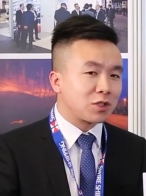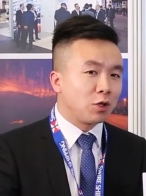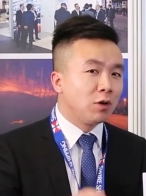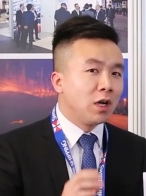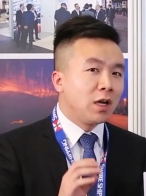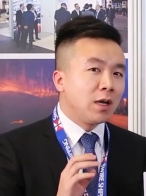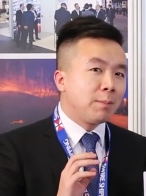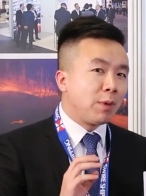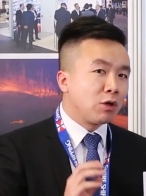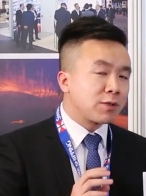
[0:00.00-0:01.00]
So
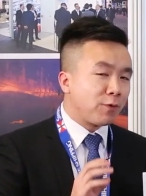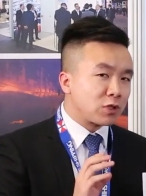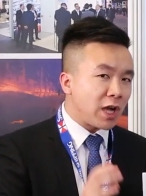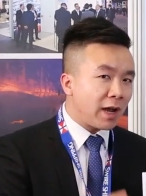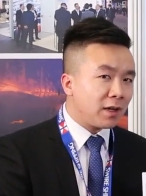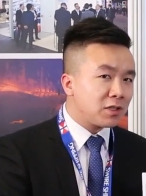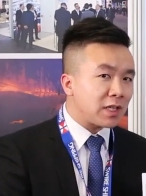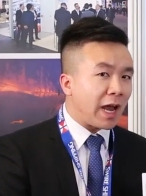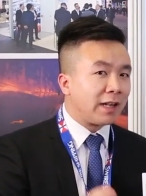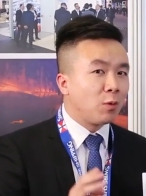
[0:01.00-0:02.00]
both for
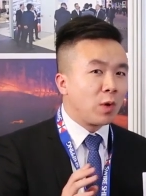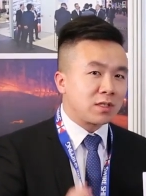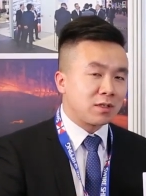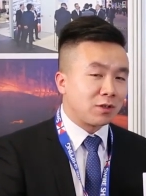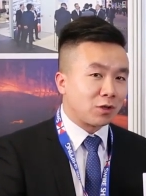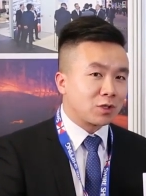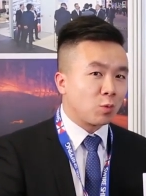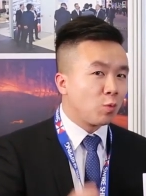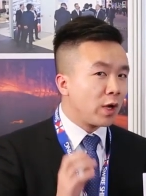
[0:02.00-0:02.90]
Chinese and Westerners,